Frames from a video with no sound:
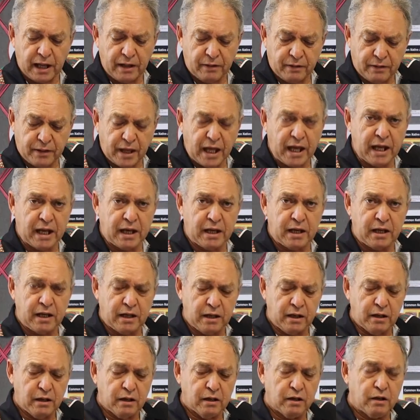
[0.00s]
and
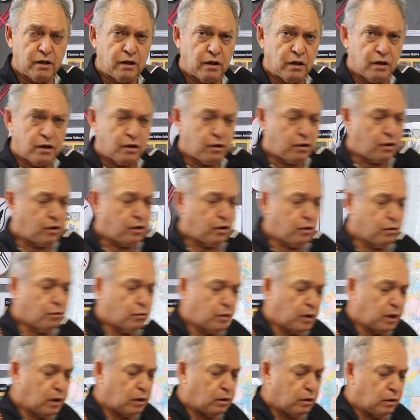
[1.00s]
then you
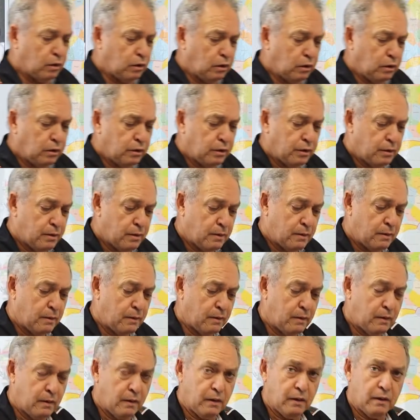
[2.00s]
will,
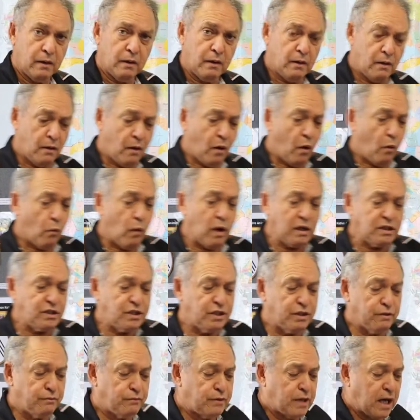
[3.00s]

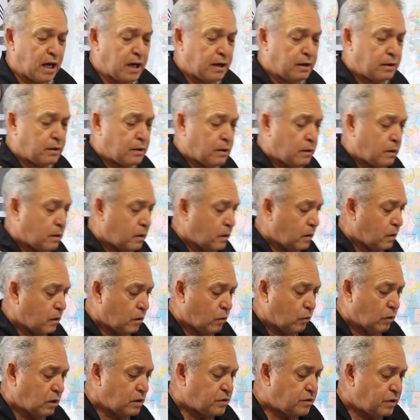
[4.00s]
once you've done
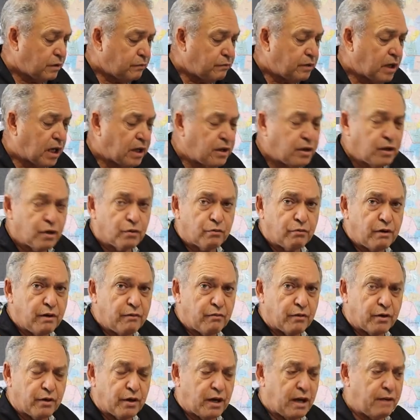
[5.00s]
your
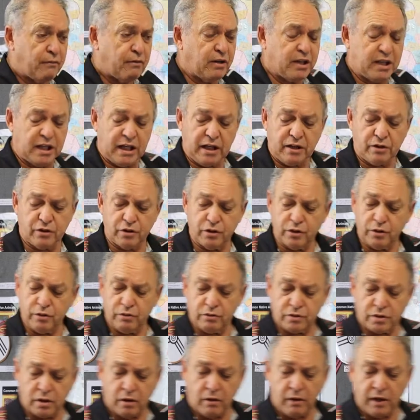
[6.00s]
river and everything
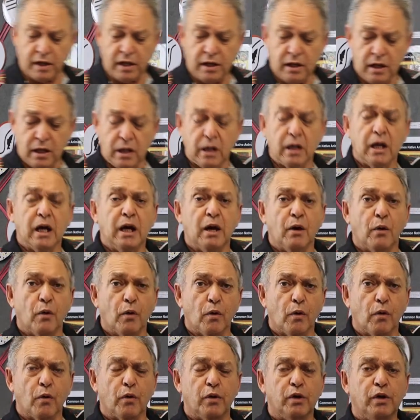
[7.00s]
too,
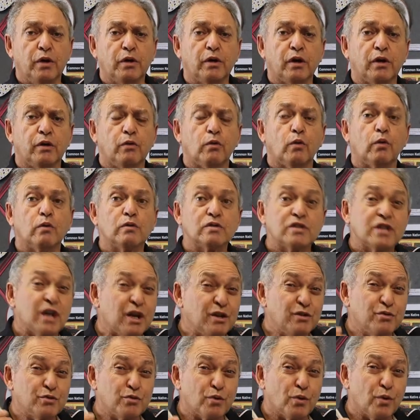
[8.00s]
you can
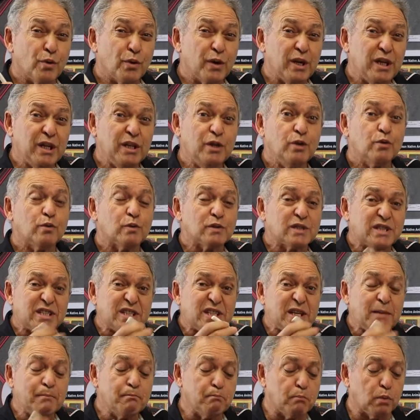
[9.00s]
also draw in your
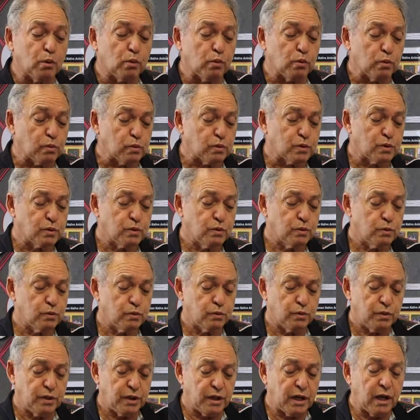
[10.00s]
symbols,
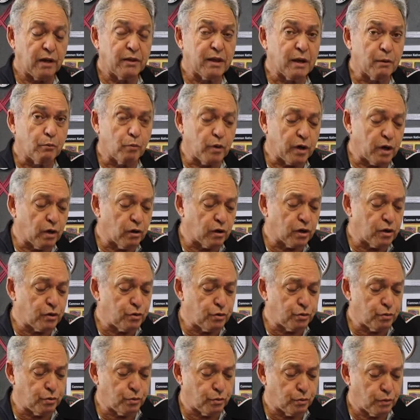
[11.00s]
you know, that we're going to
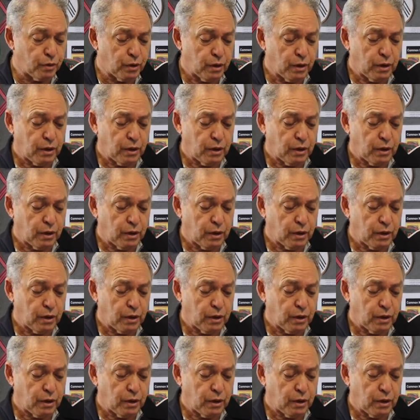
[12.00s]
do.